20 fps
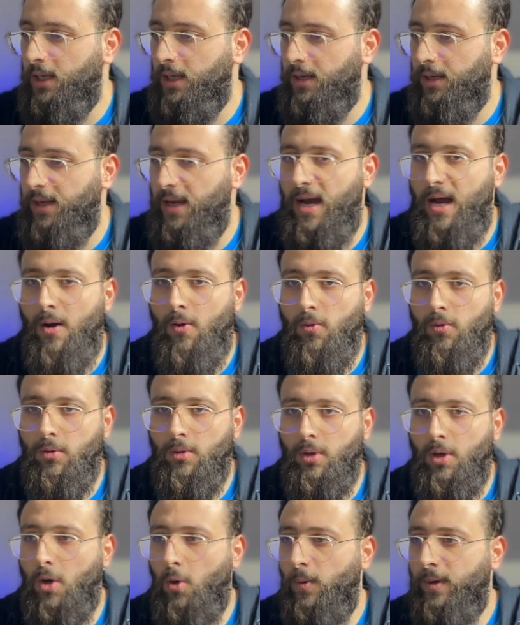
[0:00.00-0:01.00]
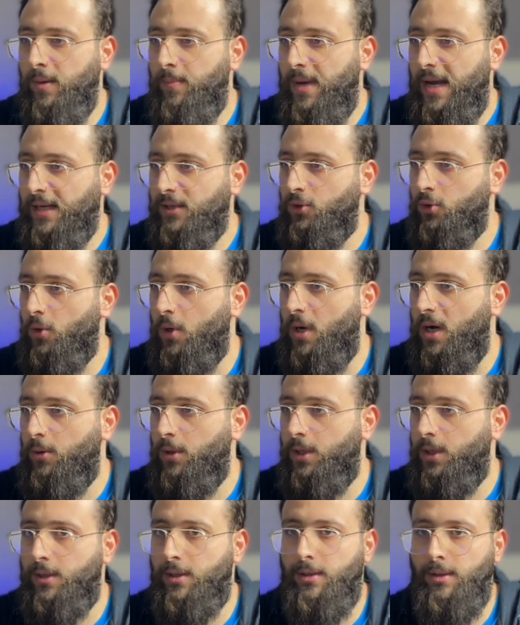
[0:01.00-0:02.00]
Now, going back to
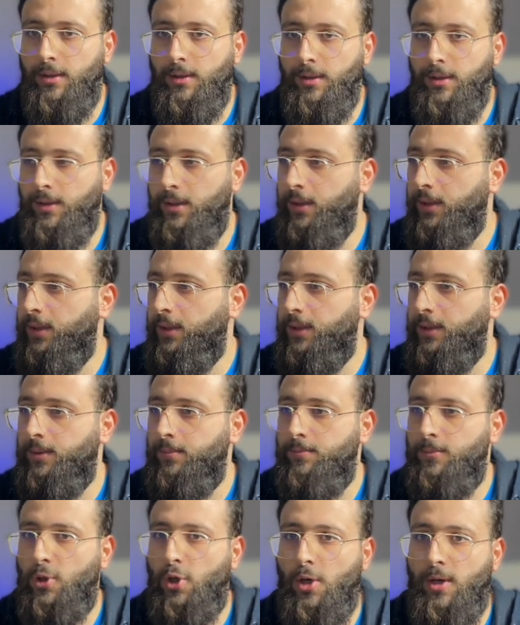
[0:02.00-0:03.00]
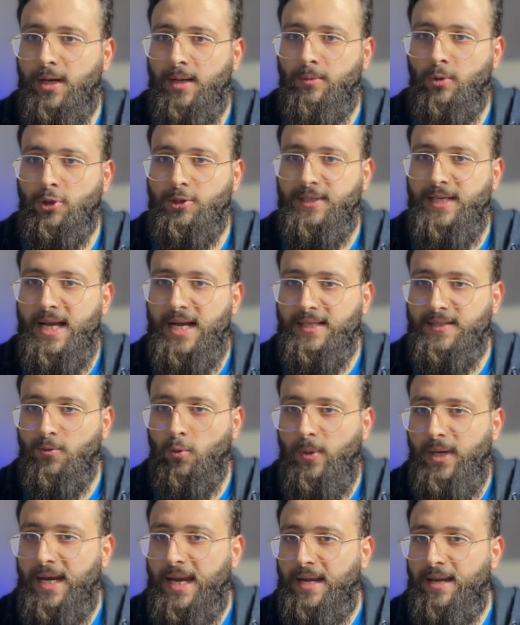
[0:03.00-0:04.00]
our program.cs,
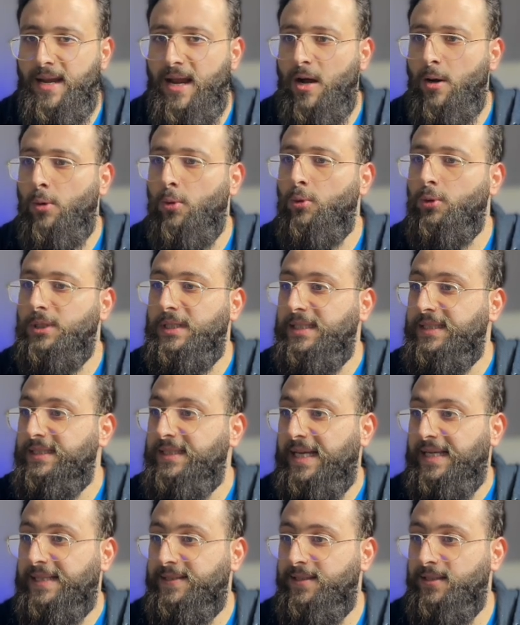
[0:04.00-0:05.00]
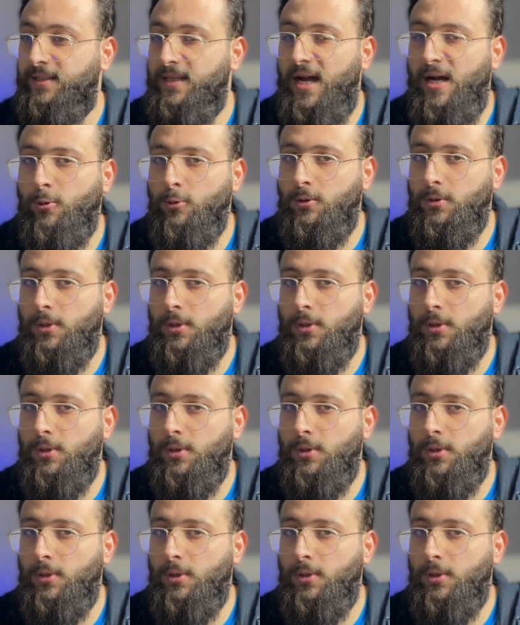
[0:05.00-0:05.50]
we can now test it out.